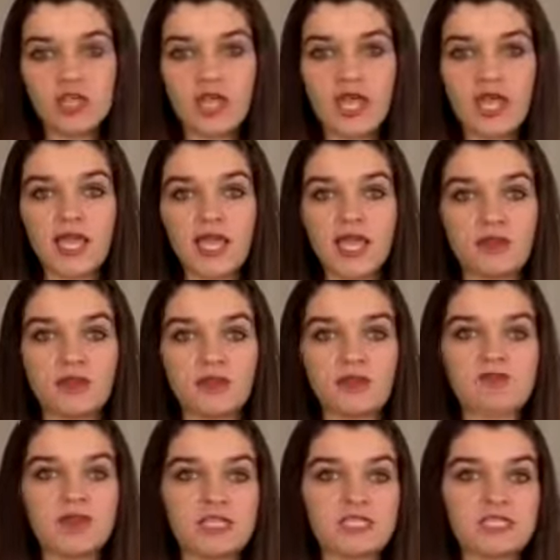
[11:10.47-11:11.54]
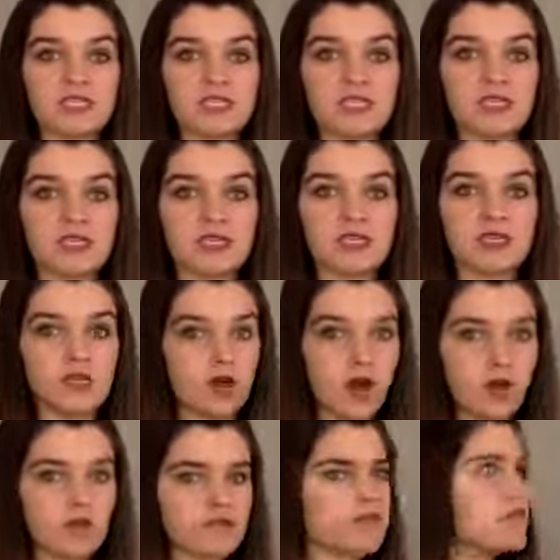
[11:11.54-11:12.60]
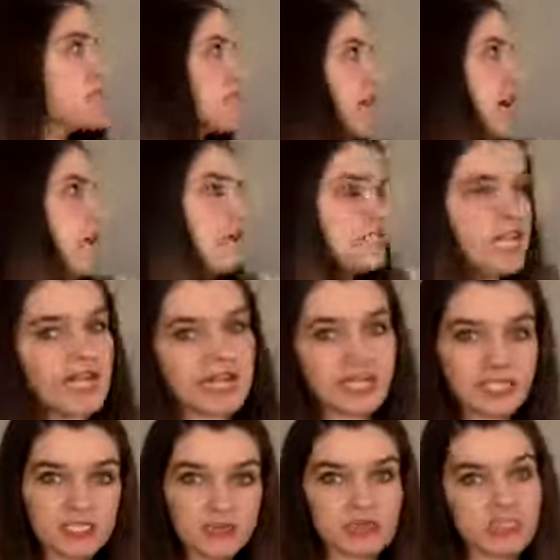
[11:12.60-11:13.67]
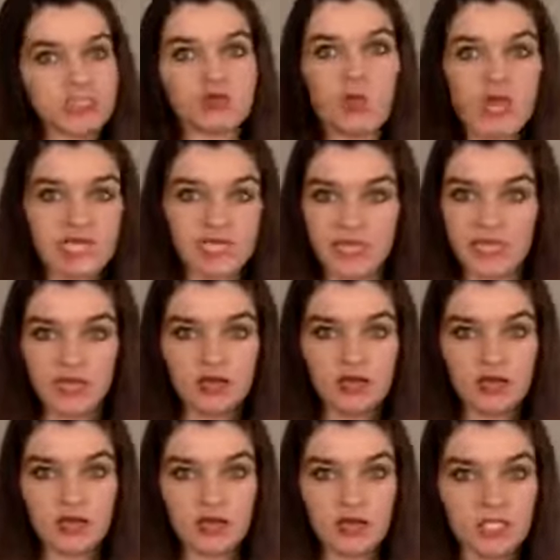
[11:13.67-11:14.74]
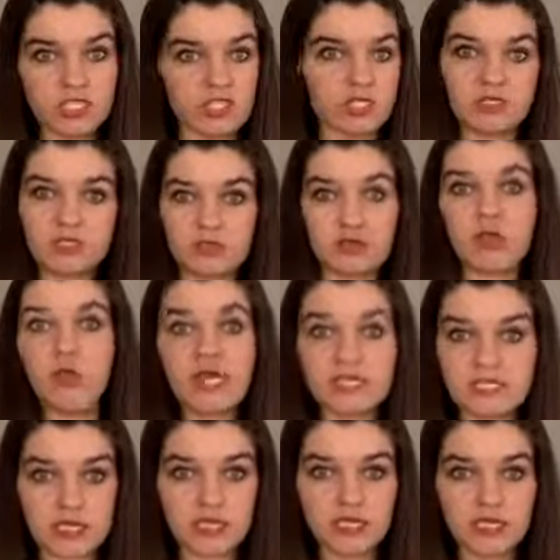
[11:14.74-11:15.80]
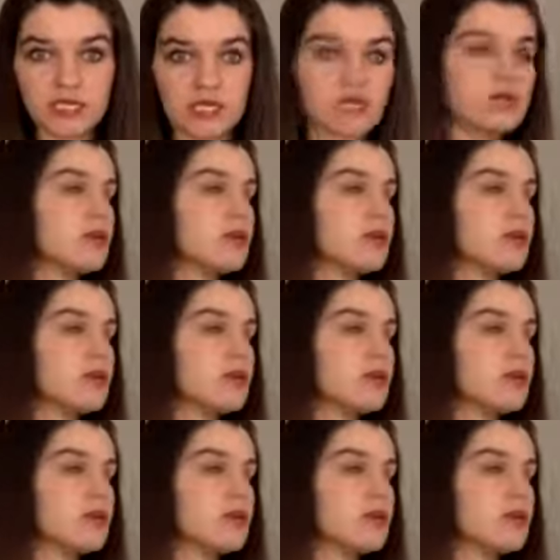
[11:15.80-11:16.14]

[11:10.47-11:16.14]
and preventing all of the things that come with diets, which is weight gain, which is weight cycling,